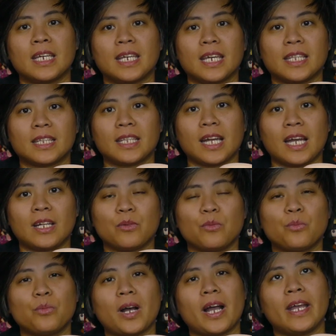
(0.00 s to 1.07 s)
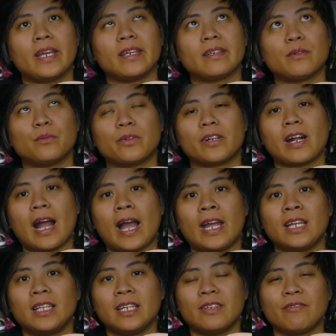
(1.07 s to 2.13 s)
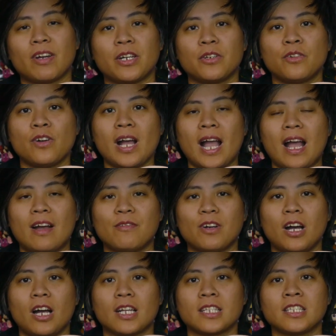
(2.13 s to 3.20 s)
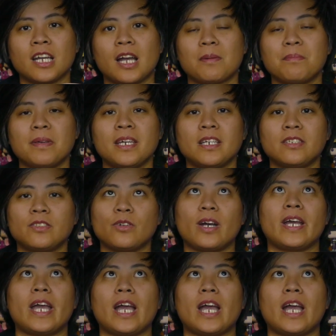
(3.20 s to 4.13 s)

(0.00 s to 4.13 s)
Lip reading: get that. Where I live, I don't have a Hot Topic, so I